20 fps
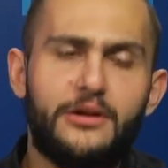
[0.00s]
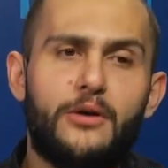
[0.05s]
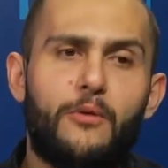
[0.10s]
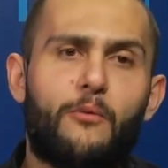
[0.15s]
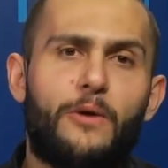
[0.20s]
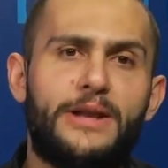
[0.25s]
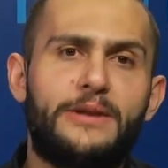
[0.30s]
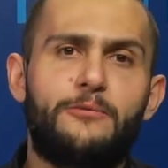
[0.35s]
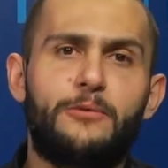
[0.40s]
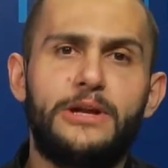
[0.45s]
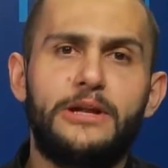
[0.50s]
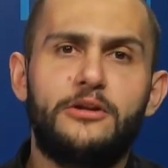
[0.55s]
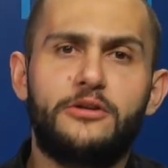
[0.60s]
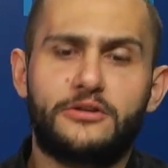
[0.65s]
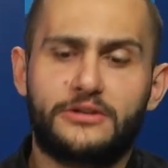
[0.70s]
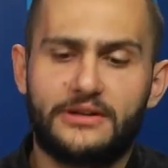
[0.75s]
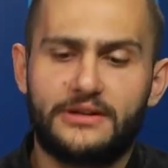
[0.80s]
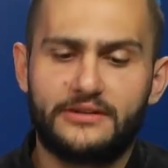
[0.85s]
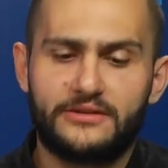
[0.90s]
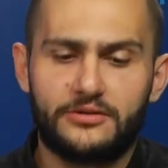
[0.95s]
when we
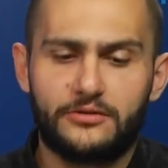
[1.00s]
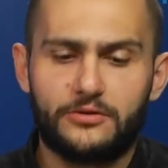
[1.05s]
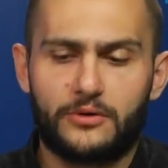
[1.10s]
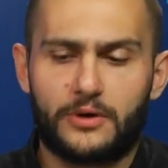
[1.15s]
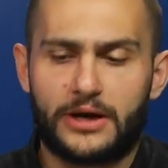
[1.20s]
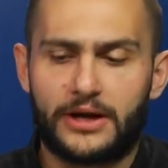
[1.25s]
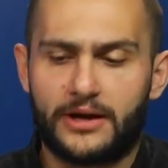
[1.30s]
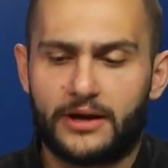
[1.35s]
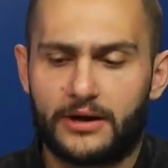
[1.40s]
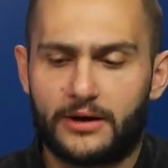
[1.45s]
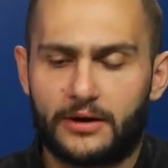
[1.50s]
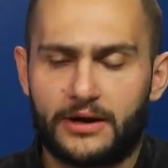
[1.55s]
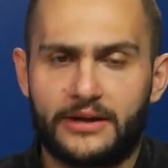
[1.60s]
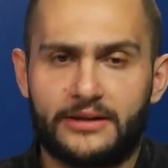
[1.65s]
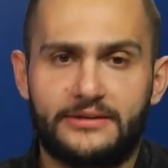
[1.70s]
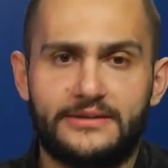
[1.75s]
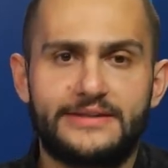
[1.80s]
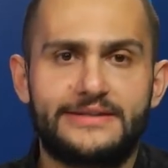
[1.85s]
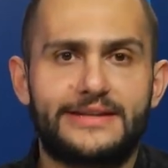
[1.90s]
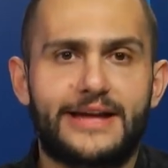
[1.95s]
looked into
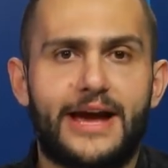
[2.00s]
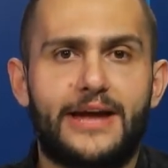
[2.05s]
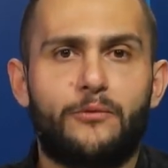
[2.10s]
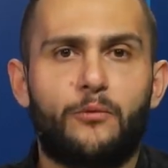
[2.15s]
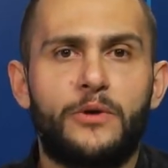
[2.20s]
and designed